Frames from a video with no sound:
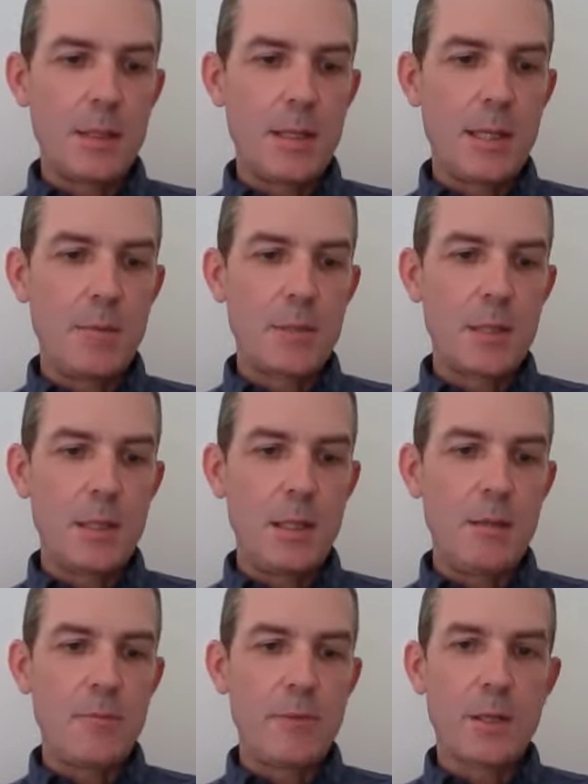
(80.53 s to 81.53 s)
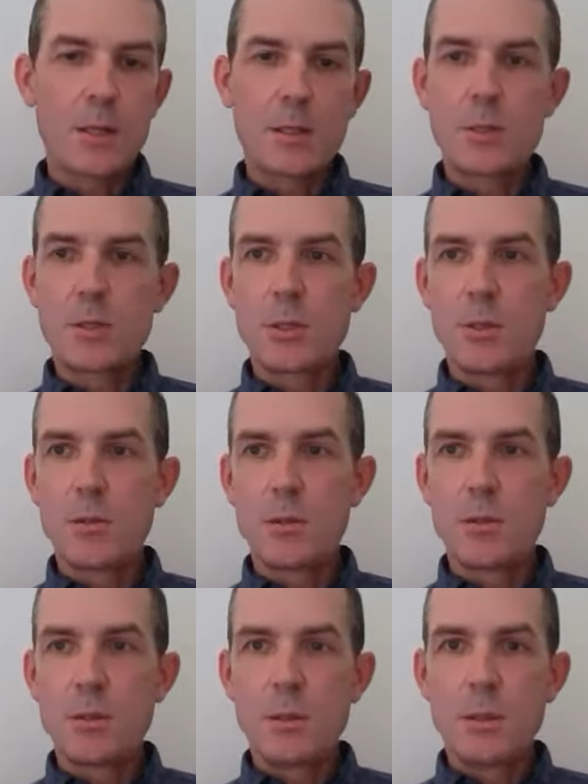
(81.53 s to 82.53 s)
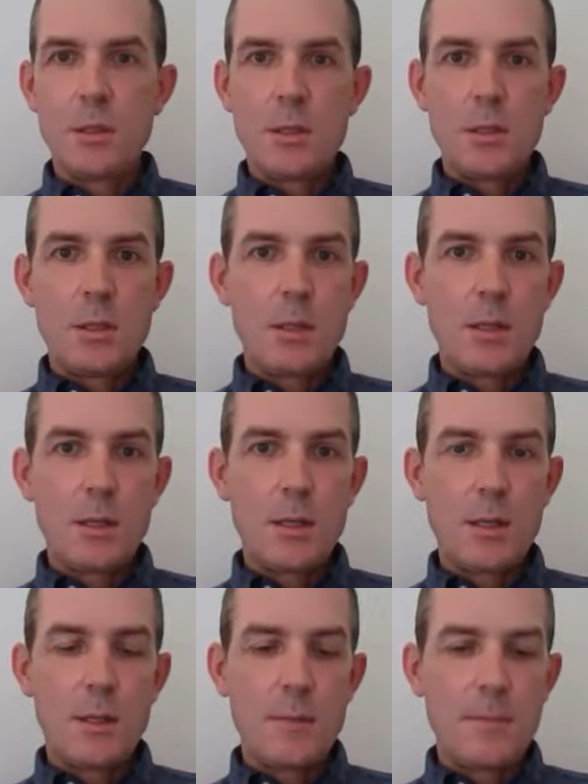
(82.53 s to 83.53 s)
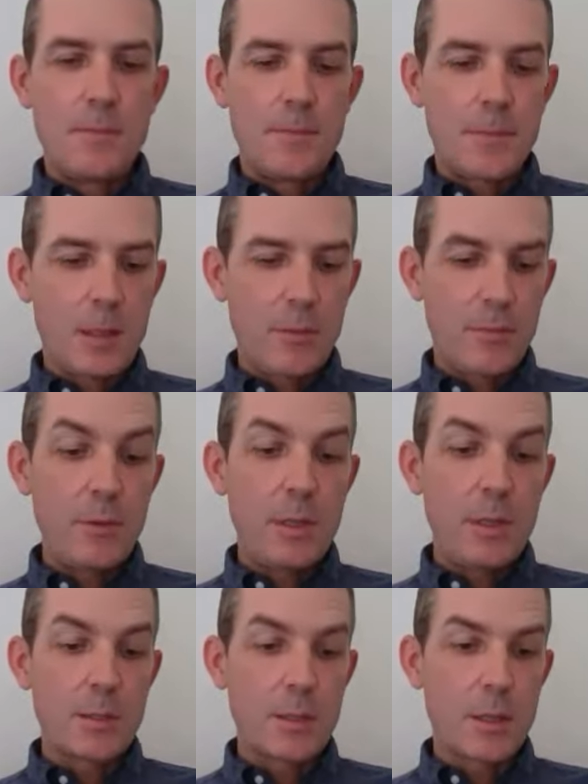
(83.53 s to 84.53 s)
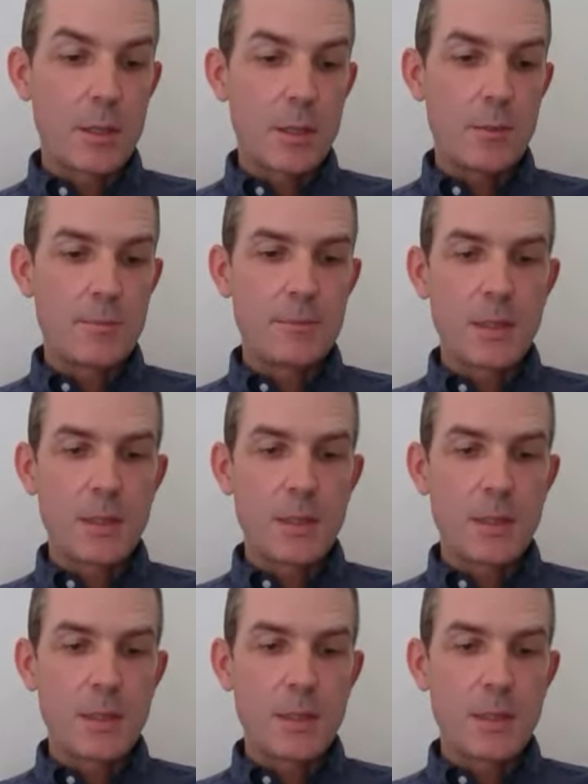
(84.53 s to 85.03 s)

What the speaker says: And that was in Efflux Journal a few years ago.